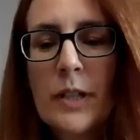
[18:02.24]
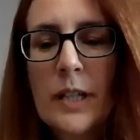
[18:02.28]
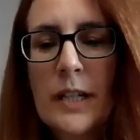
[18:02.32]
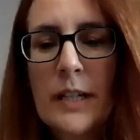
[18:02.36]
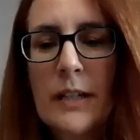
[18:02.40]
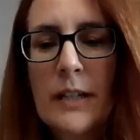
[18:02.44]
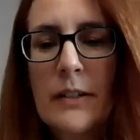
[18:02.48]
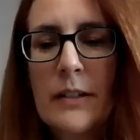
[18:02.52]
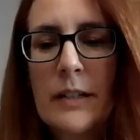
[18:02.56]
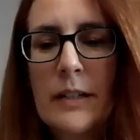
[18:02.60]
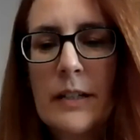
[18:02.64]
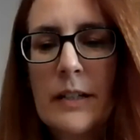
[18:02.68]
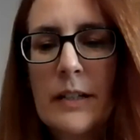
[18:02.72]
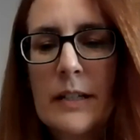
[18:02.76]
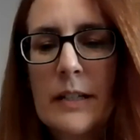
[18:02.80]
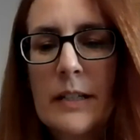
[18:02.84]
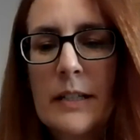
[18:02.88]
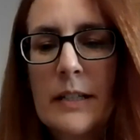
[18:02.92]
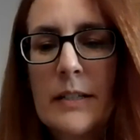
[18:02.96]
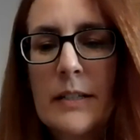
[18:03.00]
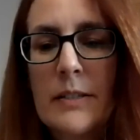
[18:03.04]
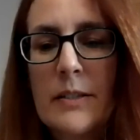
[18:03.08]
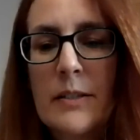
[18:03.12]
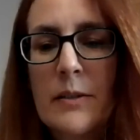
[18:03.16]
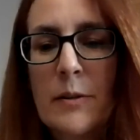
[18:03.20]
carry
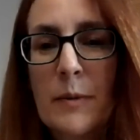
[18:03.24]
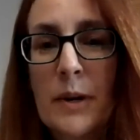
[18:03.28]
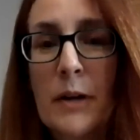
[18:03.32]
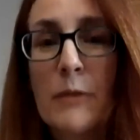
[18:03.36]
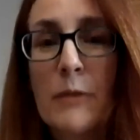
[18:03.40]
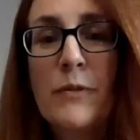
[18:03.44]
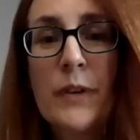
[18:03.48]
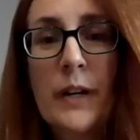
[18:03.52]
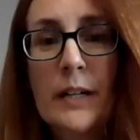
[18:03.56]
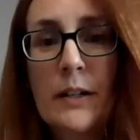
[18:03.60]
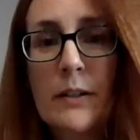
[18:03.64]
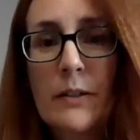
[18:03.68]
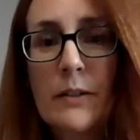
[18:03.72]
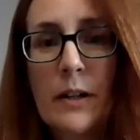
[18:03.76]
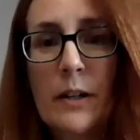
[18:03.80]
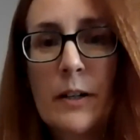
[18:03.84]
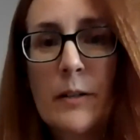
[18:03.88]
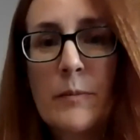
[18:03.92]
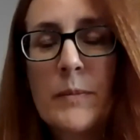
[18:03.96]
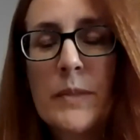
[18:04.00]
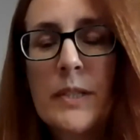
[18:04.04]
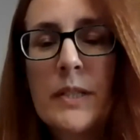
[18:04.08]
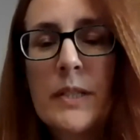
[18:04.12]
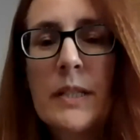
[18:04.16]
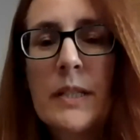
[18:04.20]
is about
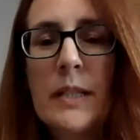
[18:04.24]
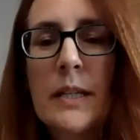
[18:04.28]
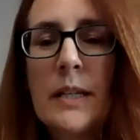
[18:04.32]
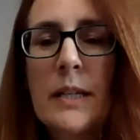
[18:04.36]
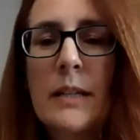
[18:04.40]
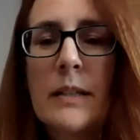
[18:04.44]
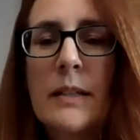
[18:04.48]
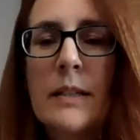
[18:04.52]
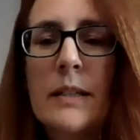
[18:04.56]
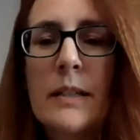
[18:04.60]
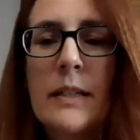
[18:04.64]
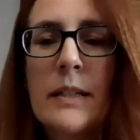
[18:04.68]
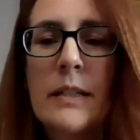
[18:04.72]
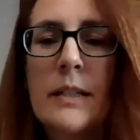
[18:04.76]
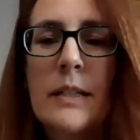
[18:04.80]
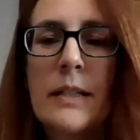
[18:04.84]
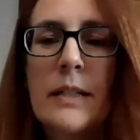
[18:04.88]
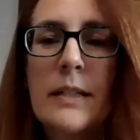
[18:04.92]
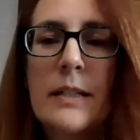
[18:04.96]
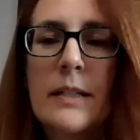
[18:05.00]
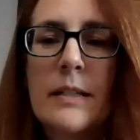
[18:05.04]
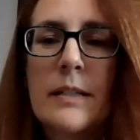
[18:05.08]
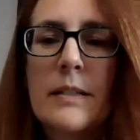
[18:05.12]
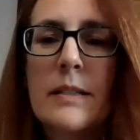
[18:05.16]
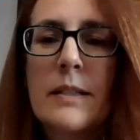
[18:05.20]
firearms, and it
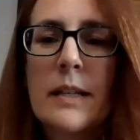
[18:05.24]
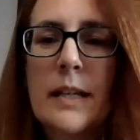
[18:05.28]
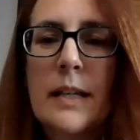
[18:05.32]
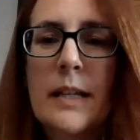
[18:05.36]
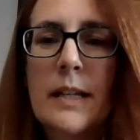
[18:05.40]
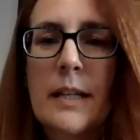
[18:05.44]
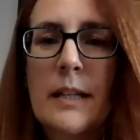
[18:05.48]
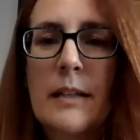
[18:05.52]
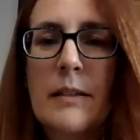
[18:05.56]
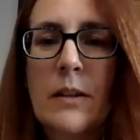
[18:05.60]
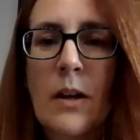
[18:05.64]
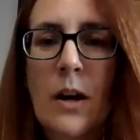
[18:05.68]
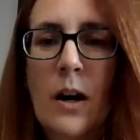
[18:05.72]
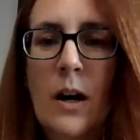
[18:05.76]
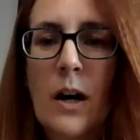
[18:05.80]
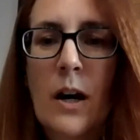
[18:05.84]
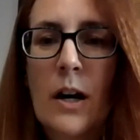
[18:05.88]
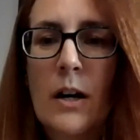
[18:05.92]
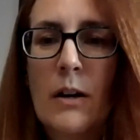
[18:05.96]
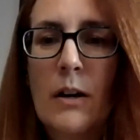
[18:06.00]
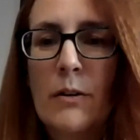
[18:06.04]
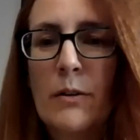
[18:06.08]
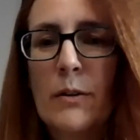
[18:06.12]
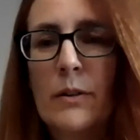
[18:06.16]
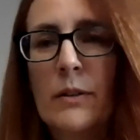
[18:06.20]
is a
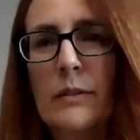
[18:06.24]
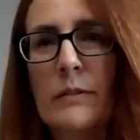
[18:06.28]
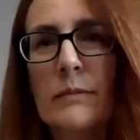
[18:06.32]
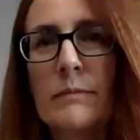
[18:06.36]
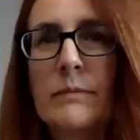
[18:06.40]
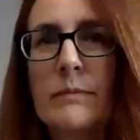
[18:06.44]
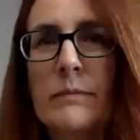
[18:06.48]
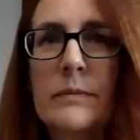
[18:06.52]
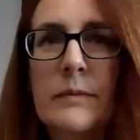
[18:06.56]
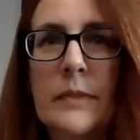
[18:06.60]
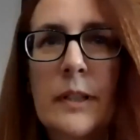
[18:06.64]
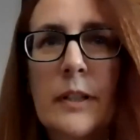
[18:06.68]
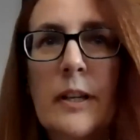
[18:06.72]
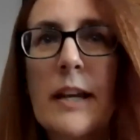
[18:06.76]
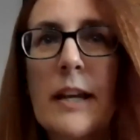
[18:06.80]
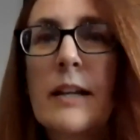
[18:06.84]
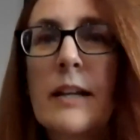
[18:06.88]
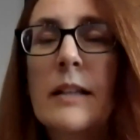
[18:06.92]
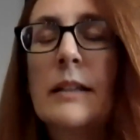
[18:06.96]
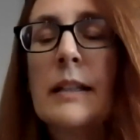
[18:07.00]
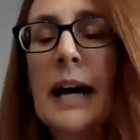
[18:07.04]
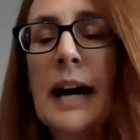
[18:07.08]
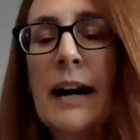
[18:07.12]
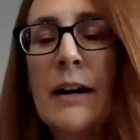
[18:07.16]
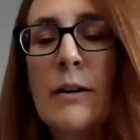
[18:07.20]
law, or it
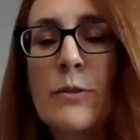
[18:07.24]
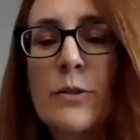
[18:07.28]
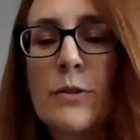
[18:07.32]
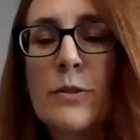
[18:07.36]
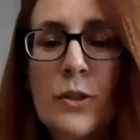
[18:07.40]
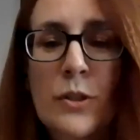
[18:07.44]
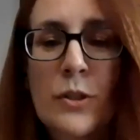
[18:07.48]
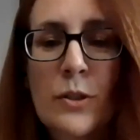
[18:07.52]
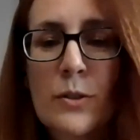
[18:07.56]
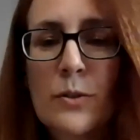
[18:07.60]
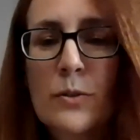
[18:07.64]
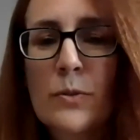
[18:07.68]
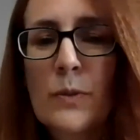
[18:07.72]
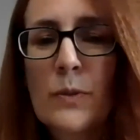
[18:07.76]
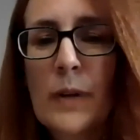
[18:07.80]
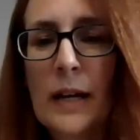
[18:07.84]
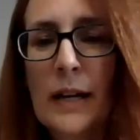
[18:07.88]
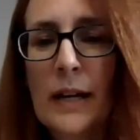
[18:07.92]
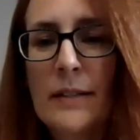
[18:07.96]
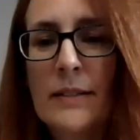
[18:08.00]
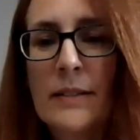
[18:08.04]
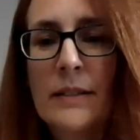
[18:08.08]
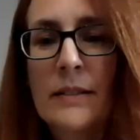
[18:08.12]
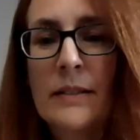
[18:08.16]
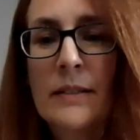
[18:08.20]
allows you
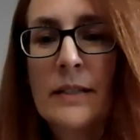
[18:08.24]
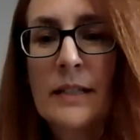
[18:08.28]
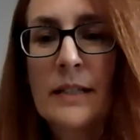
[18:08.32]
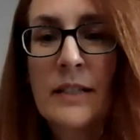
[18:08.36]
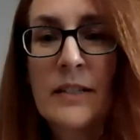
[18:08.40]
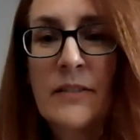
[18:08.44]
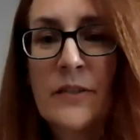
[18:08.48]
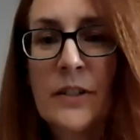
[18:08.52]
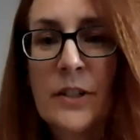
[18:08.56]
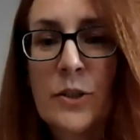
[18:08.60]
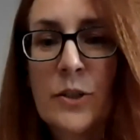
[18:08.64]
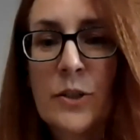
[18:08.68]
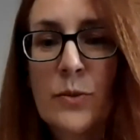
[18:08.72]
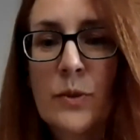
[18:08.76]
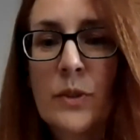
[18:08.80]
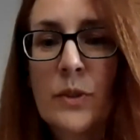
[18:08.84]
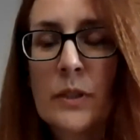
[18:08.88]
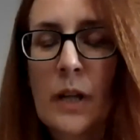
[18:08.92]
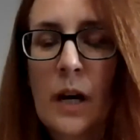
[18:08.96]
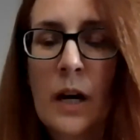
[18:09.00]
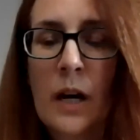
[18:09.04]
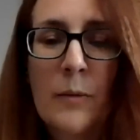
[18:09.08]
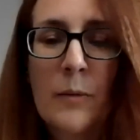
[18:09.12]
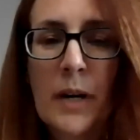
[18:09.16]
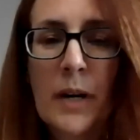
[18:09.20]
as an individual
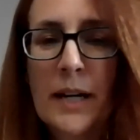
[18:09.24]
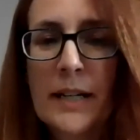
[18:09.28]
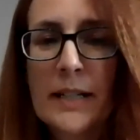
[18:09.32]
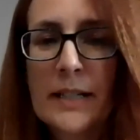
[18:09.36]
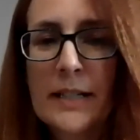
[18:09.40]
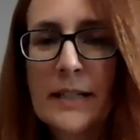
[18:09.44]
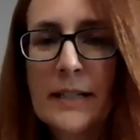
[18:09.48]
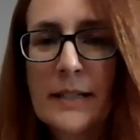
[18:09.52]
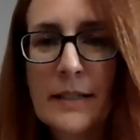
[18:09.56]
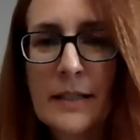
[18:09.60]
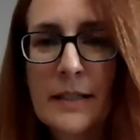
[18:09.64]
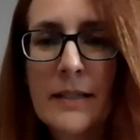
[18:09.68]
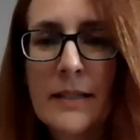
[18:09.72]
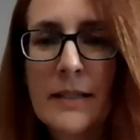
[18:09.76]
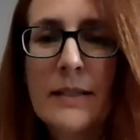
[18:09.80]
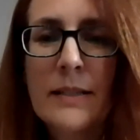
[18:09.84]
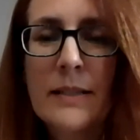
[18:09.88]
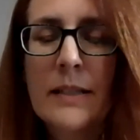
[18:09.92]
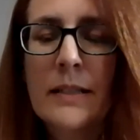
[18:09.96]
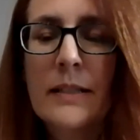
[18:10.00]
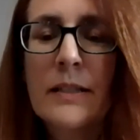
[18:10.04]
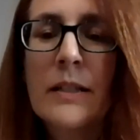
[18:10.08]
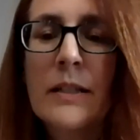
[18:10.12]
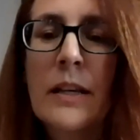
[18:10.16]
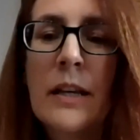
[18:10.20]
law-abiding
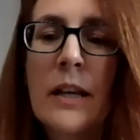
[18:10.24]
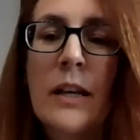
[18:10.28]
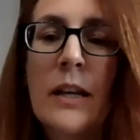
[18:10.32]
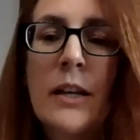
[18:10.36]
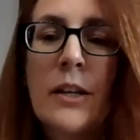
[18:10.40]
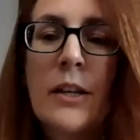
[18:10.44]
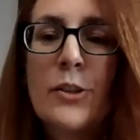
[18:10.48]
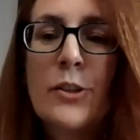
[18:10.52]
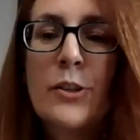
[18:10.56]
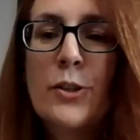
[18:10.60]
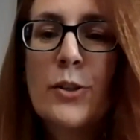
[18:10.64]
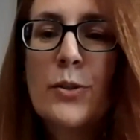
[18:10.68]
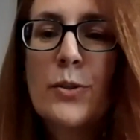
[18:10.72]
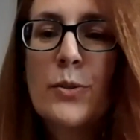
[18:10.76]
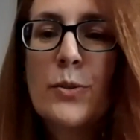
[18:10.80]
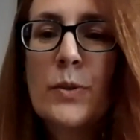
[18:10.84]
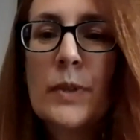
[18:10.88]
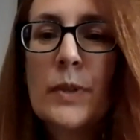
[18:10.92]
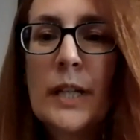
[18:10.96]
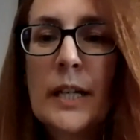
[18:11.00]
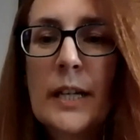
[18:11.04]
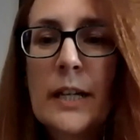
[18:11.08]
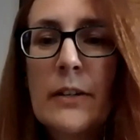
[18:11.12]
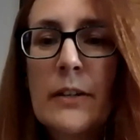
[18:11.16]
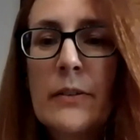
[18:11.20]
citizen to
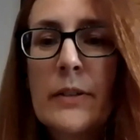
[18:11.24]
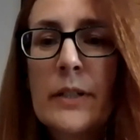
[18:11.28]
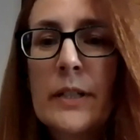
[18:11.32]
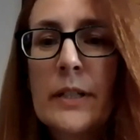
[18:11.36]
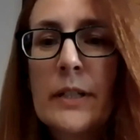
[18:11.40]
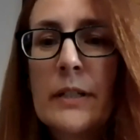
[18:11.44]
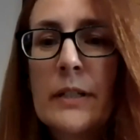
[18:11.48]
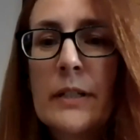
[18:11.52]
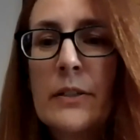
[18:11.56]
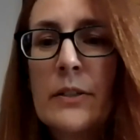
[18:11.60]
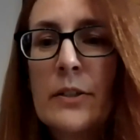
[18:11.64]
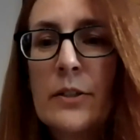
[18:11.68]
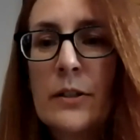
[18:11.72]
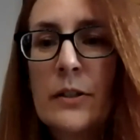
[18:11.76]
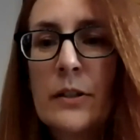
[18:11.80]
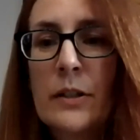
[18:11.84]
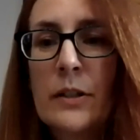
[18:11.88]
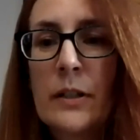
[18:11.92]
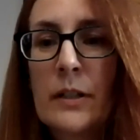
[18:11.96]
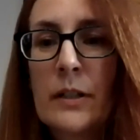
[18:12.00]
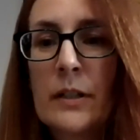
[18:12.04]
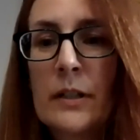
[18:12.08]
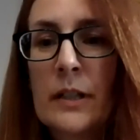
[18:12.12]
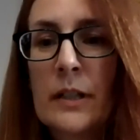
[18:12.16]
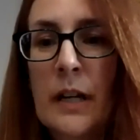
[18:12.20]
carry your
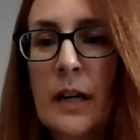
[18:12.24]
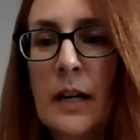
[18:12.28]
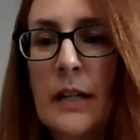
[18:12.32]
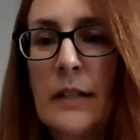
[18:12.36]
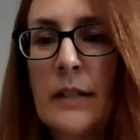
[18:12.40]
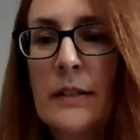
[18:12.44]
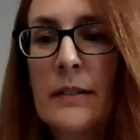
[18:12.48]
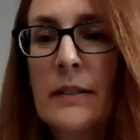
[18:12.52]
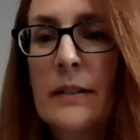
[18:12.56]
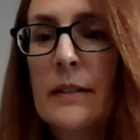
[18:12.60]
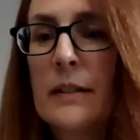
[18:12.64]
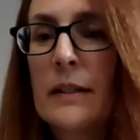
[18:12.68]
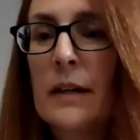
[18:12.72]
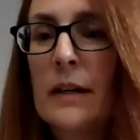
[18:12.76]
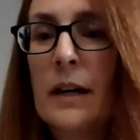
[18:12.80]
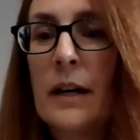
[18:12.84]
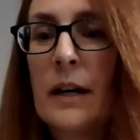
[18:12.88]
gun